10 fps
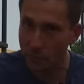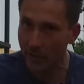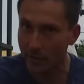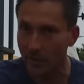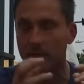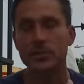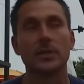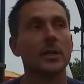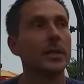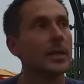
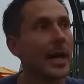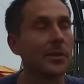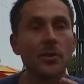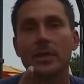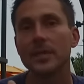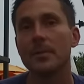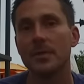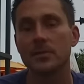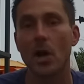and look at them as